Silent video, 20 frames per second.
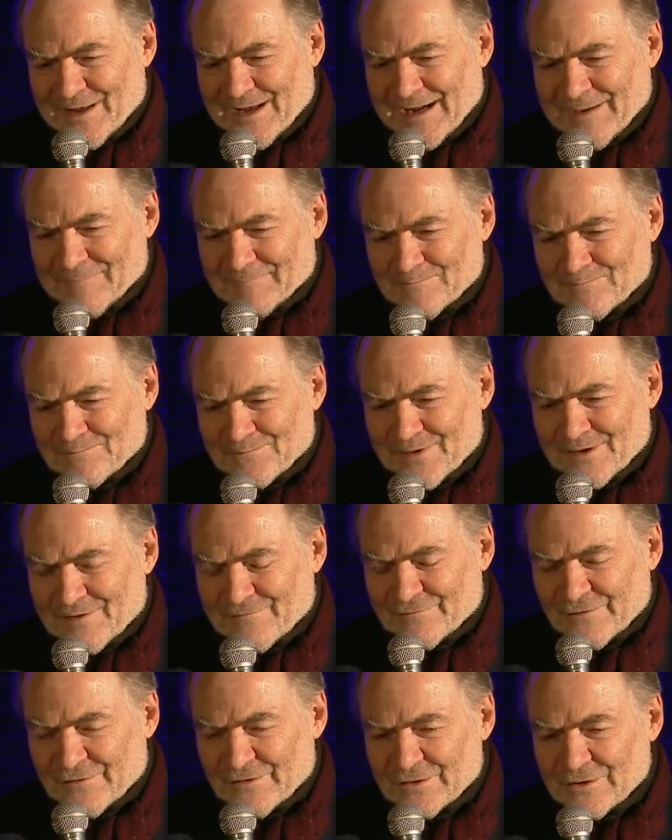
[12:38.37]

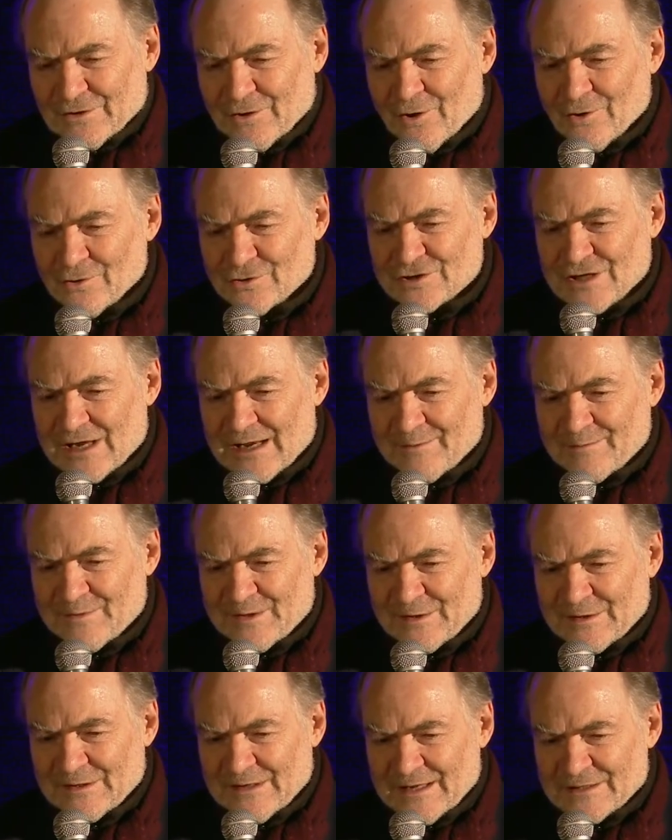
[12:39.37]
for a long time
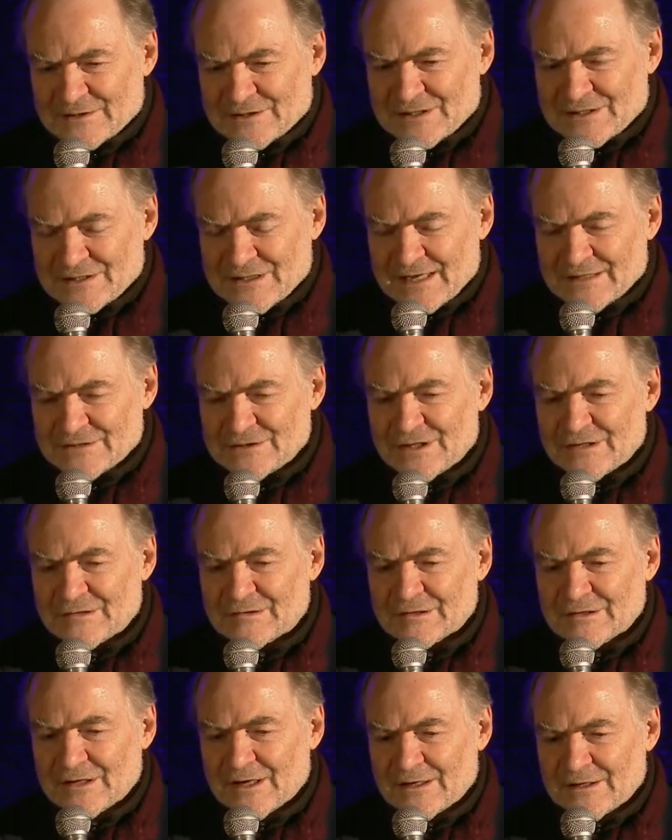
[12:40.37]
in the
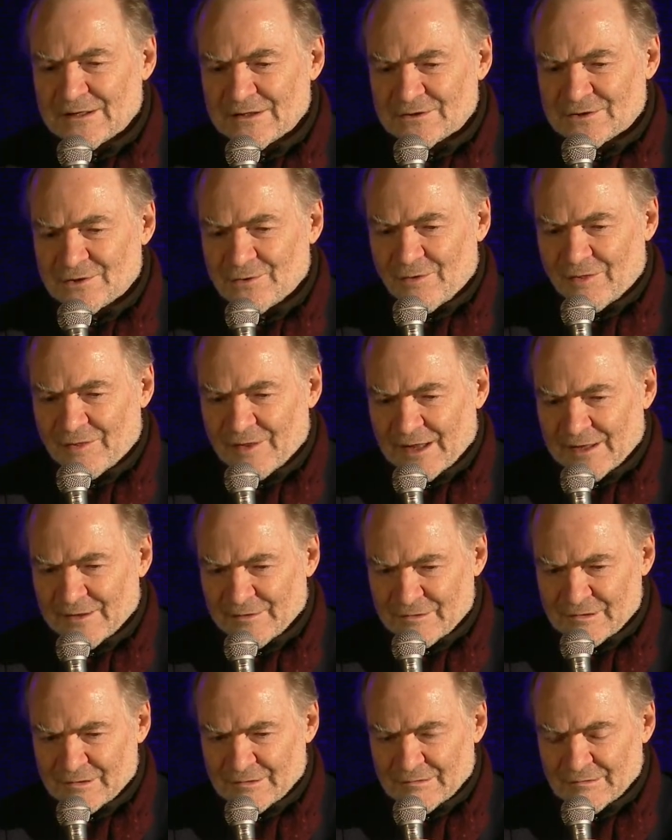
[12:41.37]
1990s and early
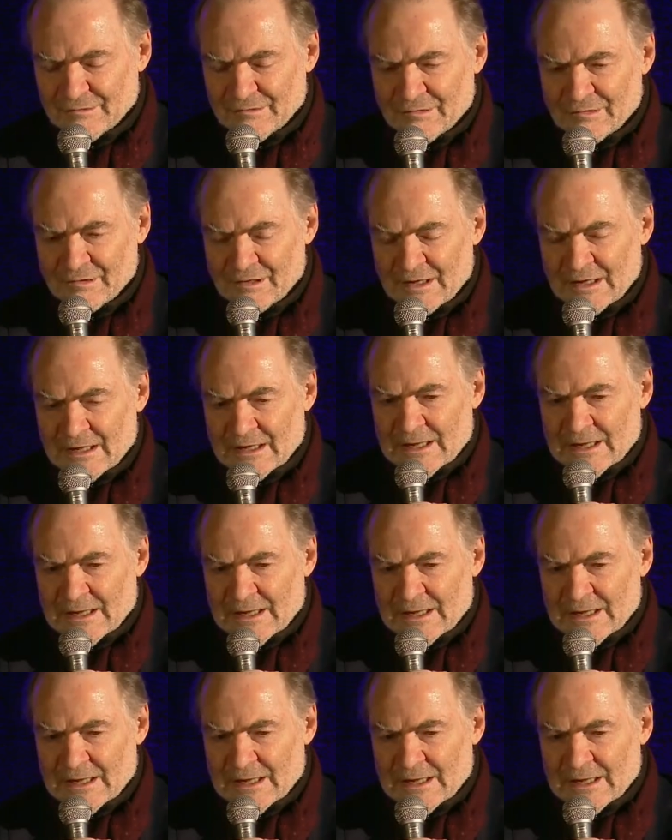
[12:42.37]
2000s,